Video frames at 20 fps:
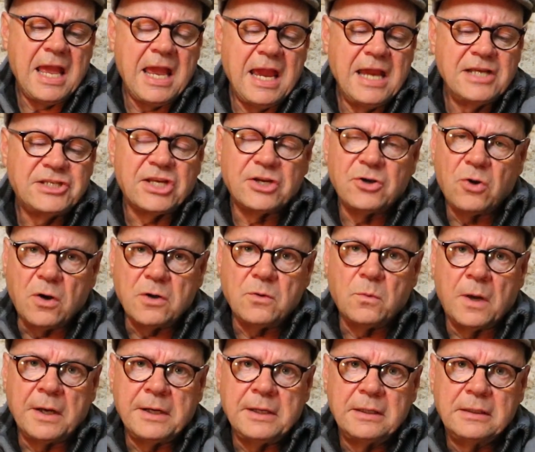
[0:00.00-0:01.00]
It's an odd
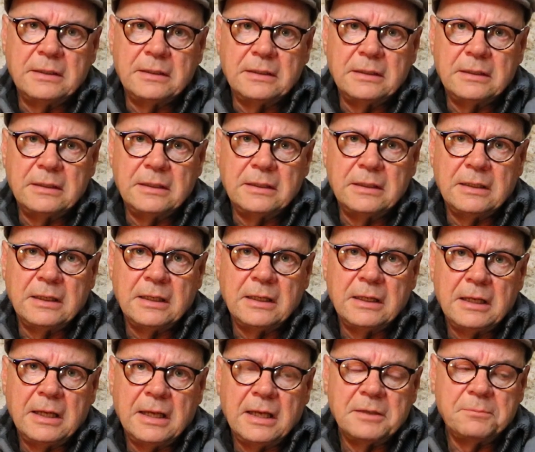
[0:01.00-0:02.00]
one.
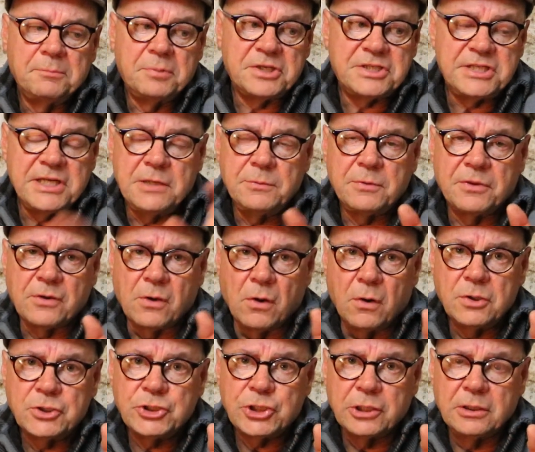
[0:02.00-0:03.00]
Proceed with
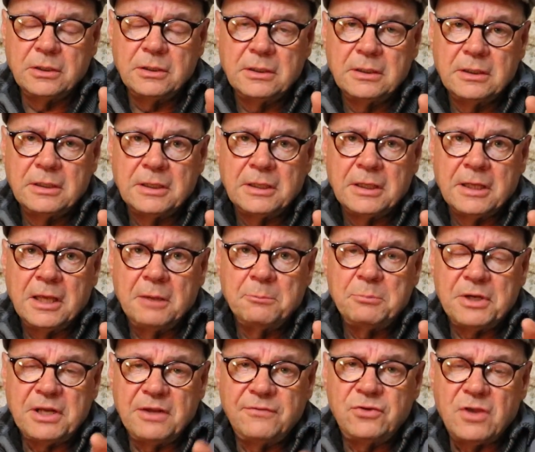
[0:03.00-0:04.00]
caution,
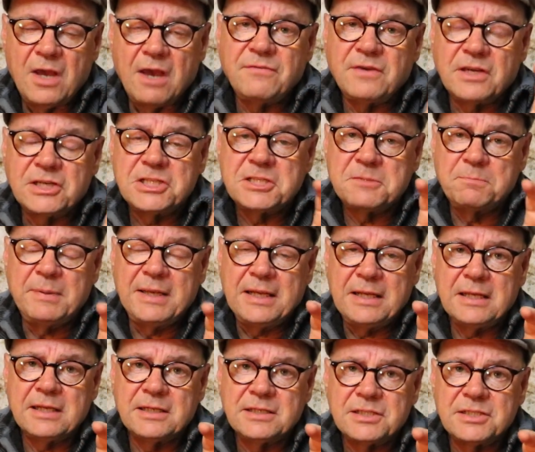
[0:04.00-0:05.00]
but if you have
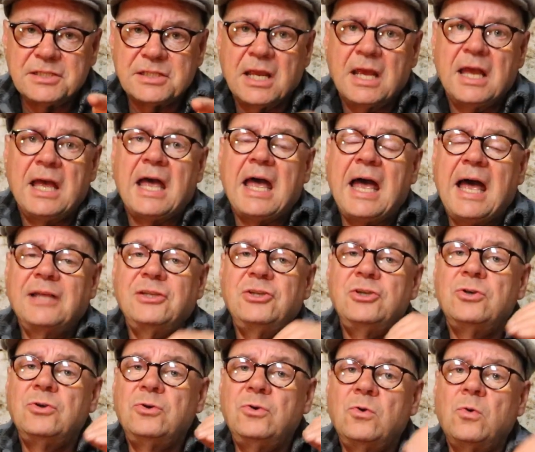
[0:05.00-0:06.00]
experience and
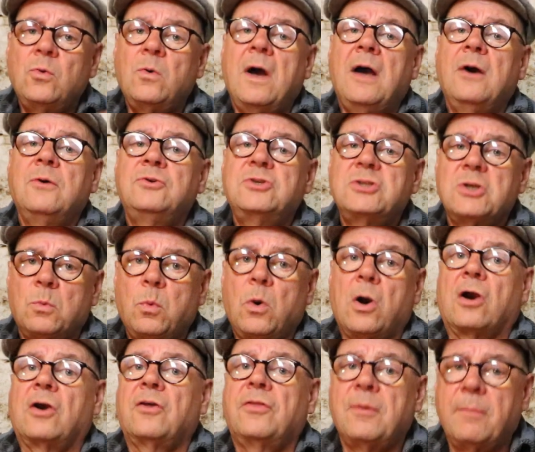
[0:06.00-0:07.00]
you know how to
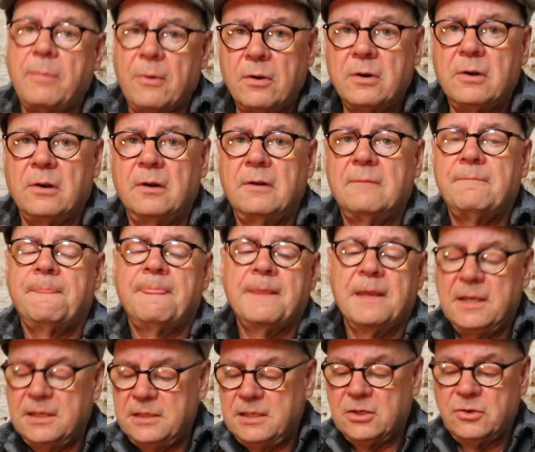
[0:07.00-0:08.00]
work the bottle,
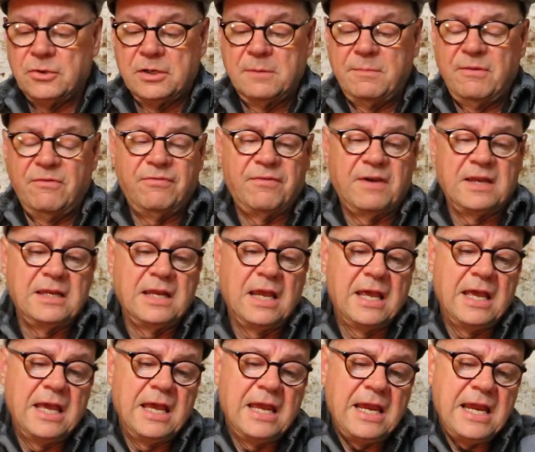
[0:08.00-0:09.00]
you're going to be fine.
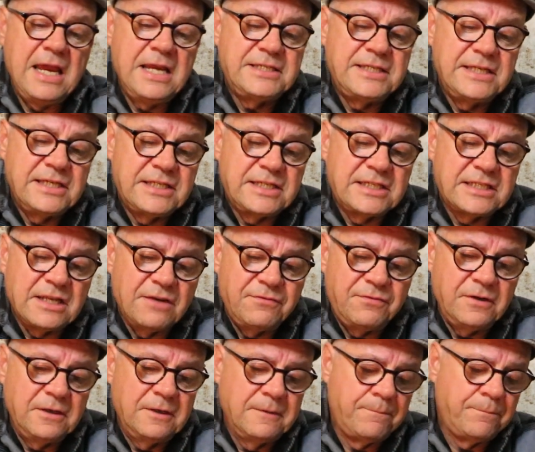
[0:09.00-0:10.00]

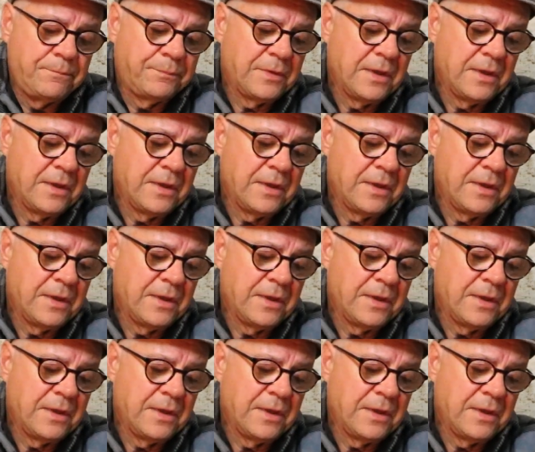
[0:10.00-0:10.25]
87